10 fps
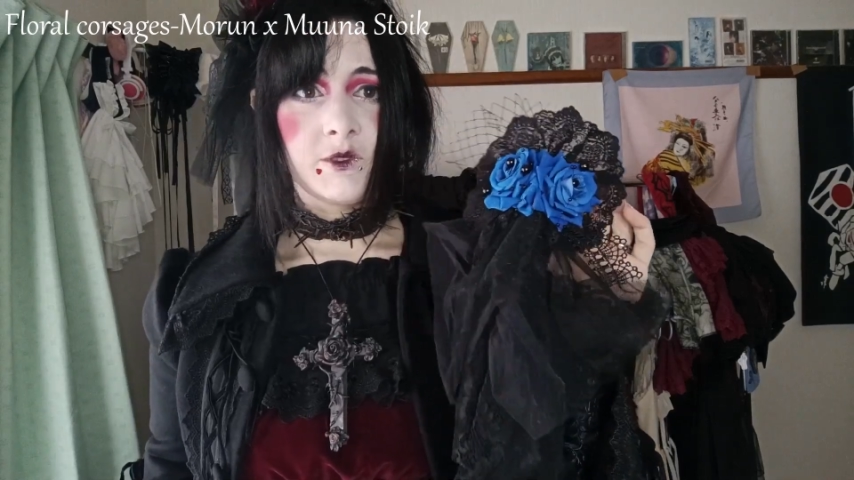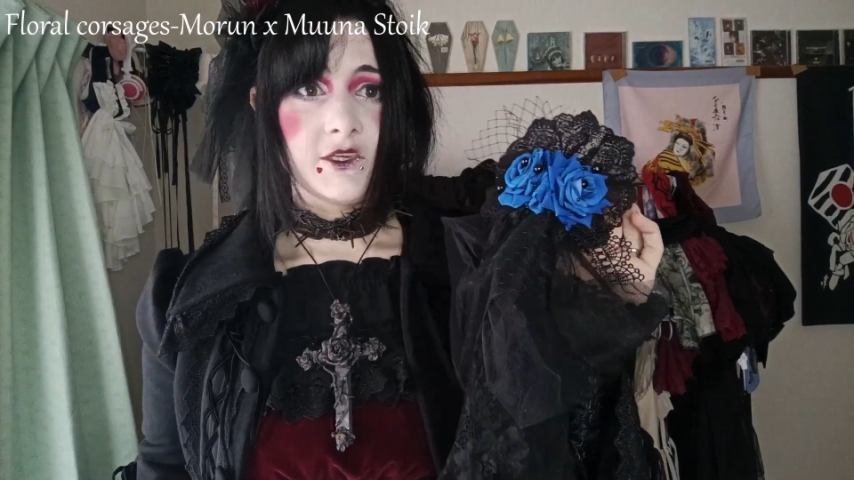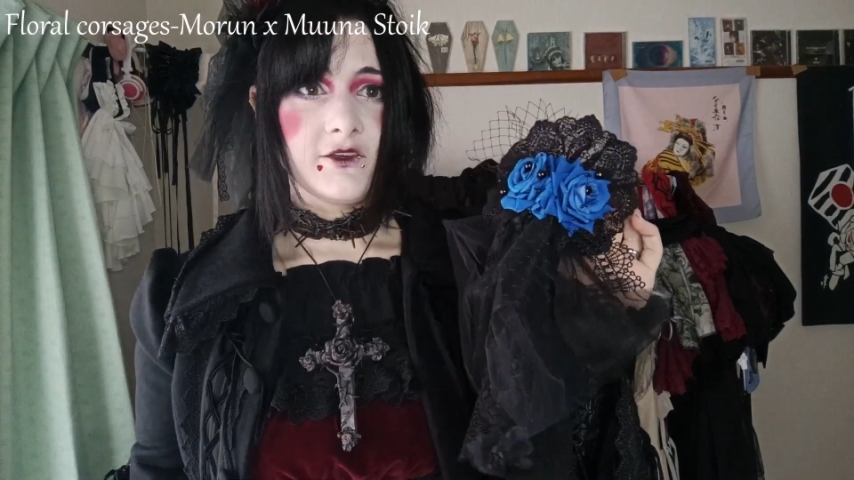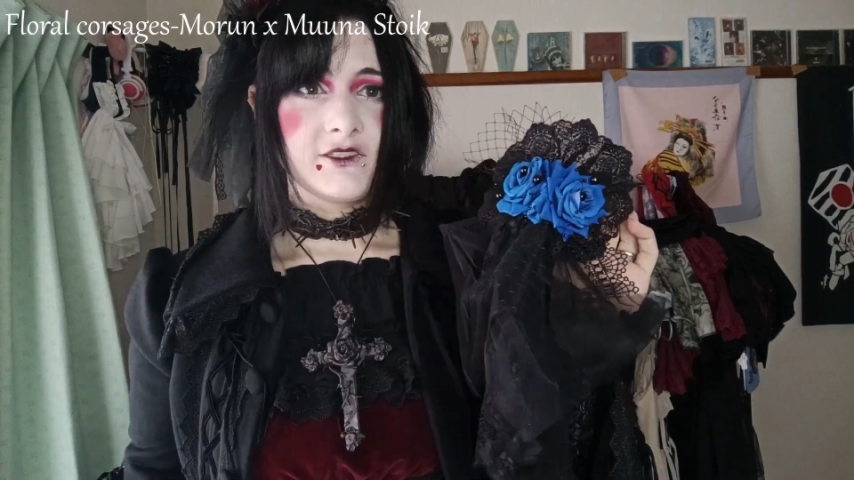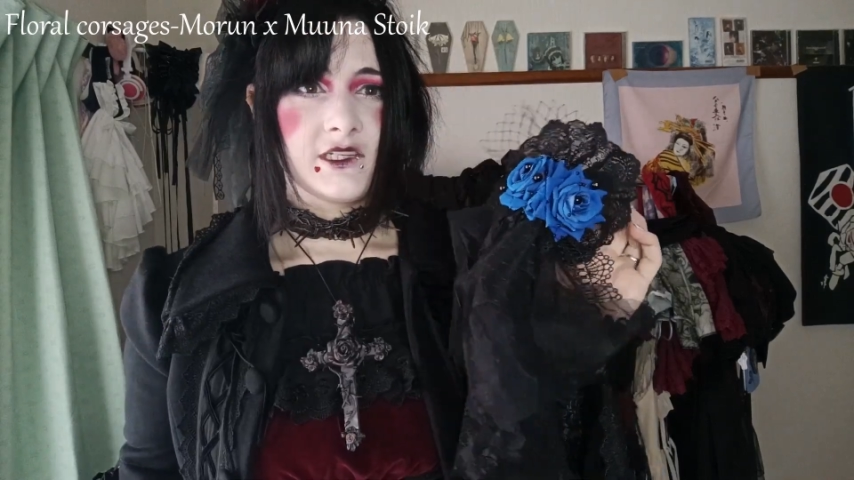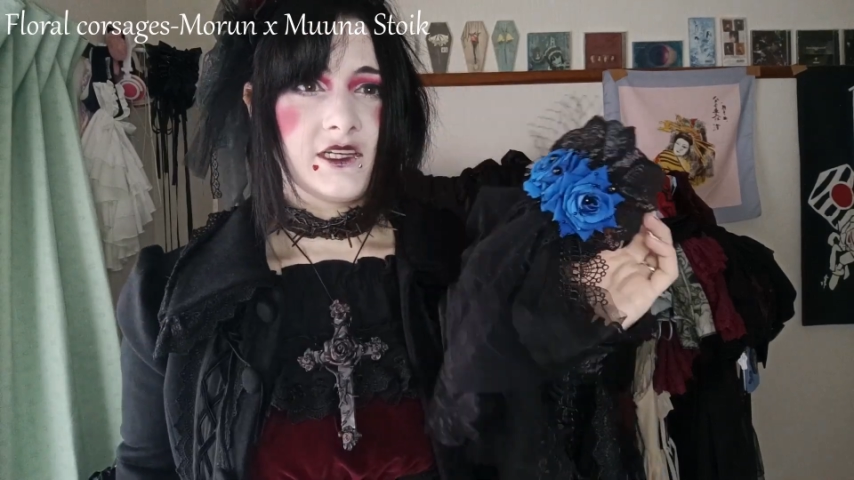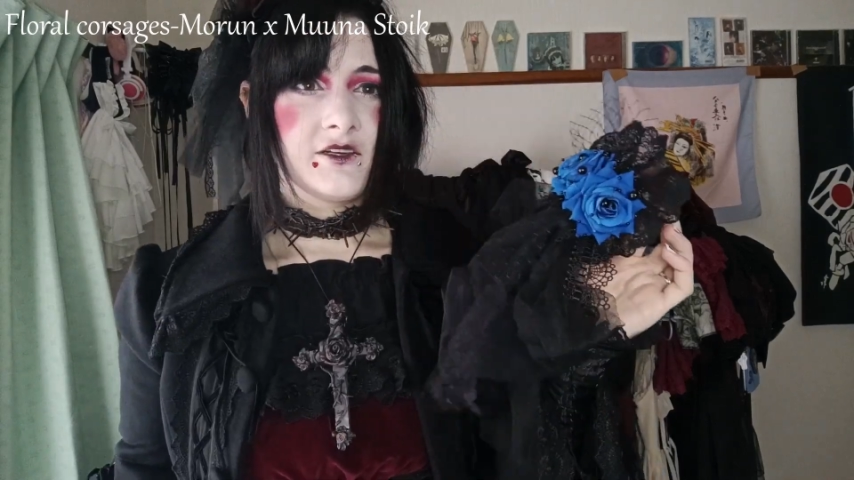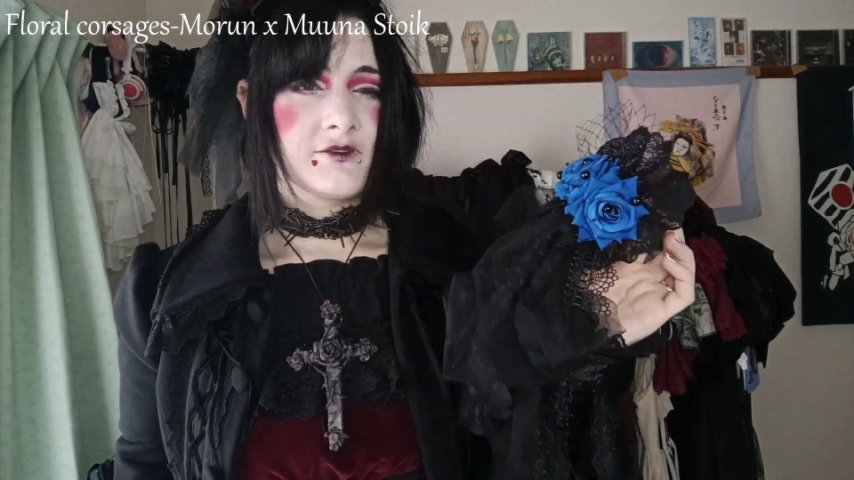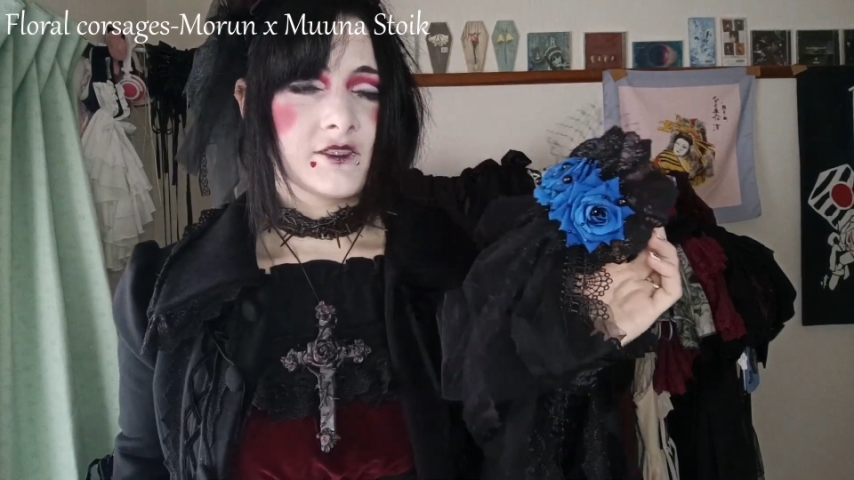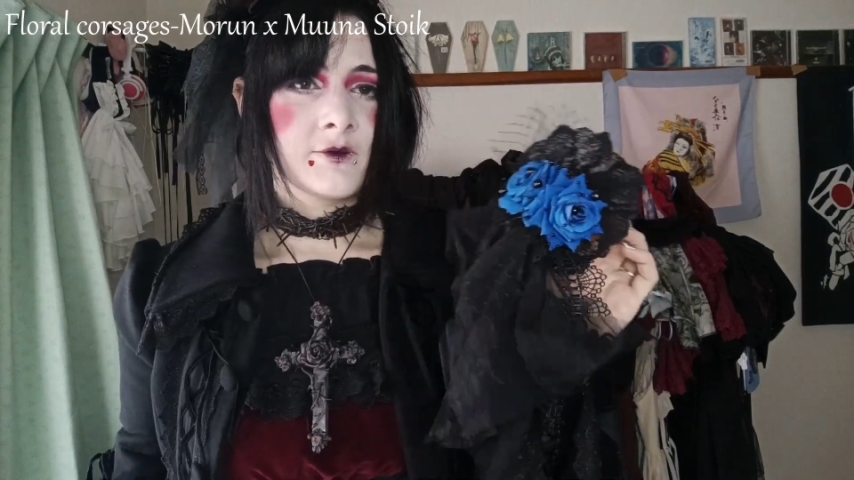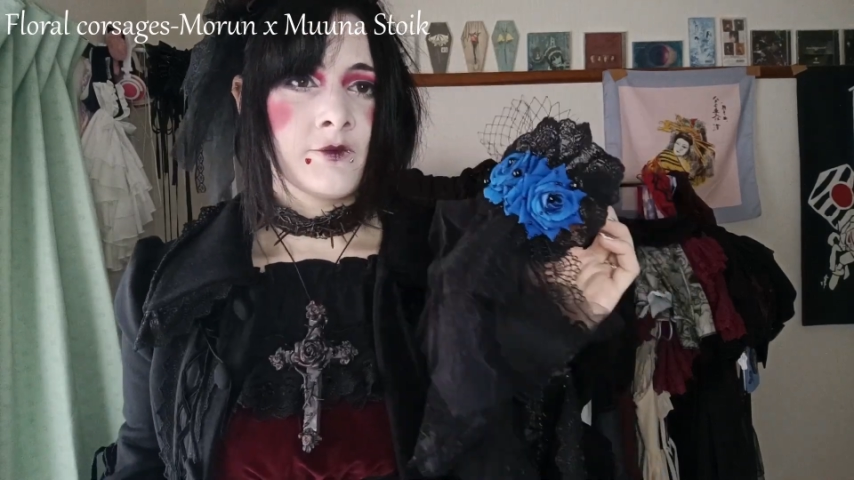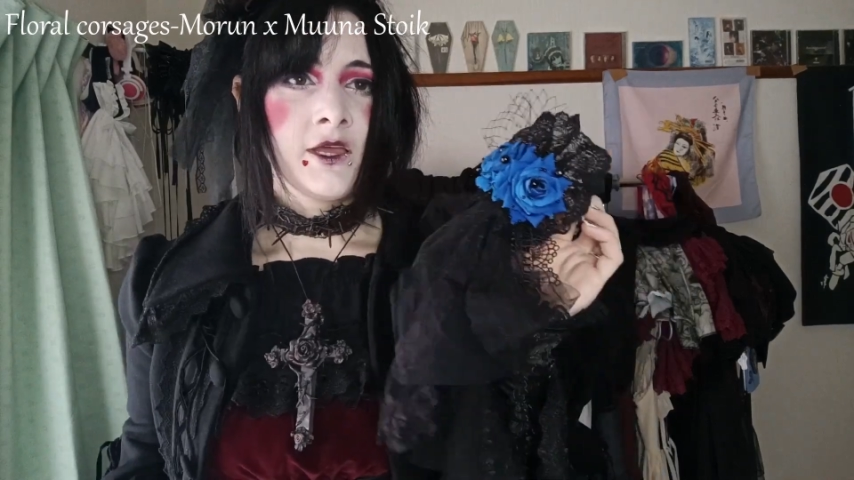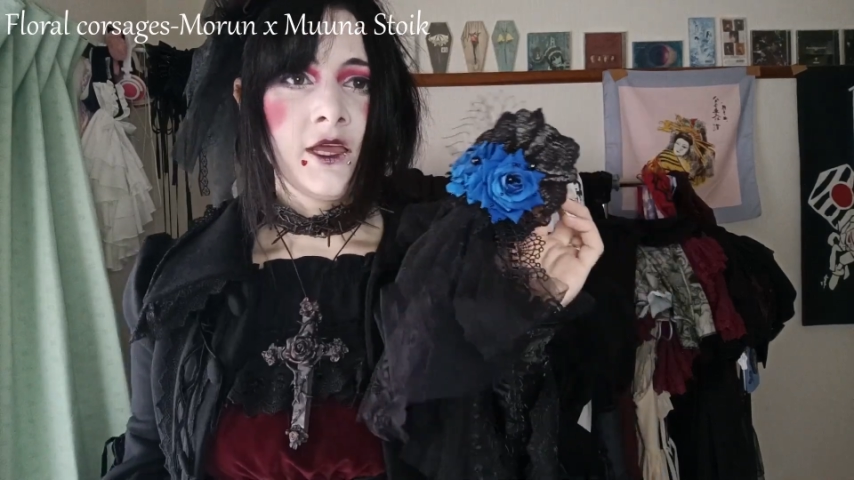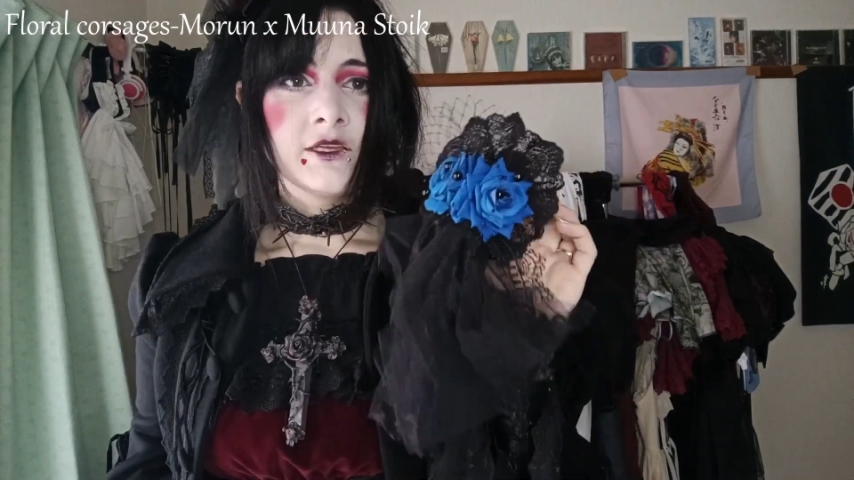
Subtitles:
because I have some